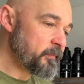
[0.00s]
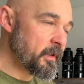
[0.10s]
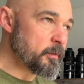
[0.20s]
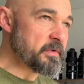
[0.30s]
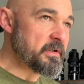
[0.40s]

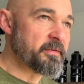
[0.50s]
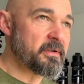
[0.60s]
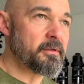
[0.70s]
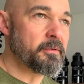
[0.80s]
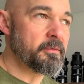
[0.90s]

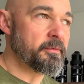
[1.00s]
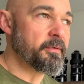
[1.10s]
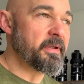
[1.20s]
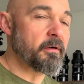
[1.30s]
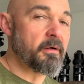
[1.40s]
obviously
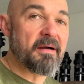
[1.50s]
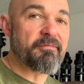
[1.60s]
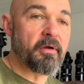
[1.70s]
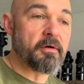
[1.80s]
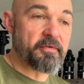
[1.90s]
they all have
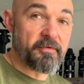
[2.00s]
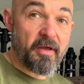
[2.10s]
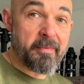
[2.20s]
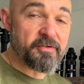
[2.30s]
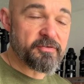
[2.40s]
flaws, as I
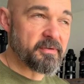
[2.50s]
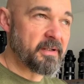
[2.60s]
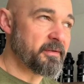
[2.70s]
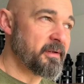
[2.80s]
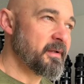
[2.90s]
mentioned,
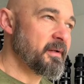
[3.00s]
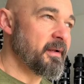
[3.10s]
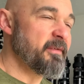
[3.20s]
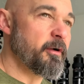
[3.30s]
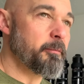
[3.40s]

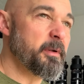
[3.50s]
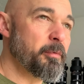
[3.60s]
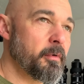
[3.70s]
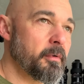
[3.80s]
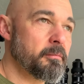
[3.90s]
and some
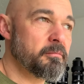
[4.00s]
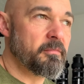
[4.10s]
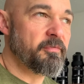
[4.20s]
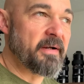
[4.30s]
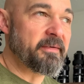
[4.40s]
people
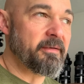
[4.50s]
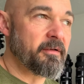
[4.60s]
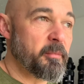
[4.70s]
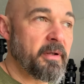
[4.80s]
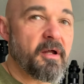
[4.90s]
find it a
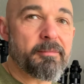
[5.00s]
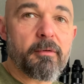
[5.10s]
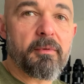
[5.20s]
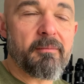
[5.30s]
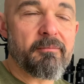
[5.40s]
bigger
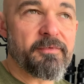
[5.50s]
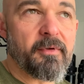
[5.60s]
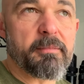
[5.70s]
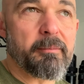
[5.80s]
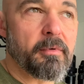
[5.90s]
problem, some
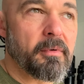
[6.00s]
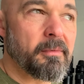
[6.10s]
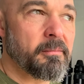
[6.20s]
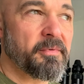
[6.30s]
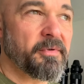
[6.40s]

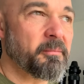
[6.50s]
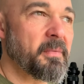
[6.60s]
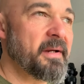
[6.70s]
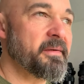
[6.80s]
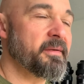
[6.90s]
people don't
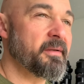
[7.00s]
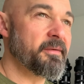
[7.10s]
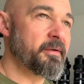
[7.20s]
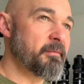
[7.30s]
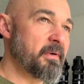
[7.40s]
mind it, and
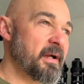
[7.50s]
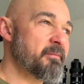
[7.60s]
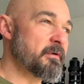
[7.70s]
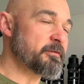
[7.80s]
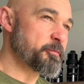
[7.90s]
I am
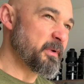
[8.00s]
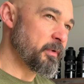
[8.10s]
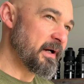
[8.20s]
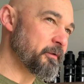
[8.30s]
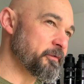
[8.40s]
one of those people.
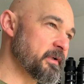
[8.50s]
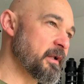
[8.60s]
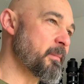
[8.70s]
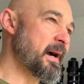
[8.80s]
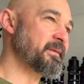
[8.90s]
I don't really
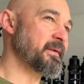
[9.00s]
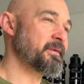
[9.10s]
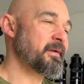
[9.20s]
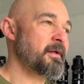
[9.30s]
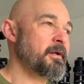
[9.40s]
mind it
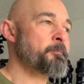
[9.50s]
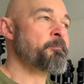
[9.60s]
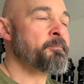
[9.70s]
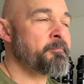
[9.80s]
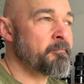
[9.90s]

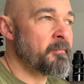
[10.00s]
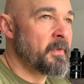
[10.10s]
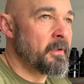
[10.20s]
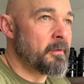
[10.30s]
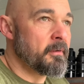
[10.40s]

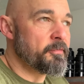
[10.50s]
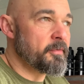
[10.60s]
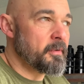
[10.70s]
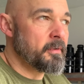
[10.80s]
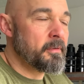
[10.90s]
because
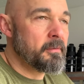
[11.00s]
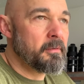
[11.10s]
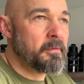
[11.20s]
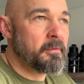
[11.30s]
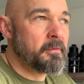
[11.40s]

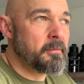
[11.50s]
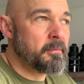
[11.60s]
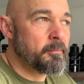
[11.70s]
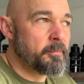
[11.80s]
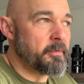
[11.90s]

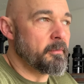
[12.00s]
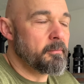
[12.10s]
it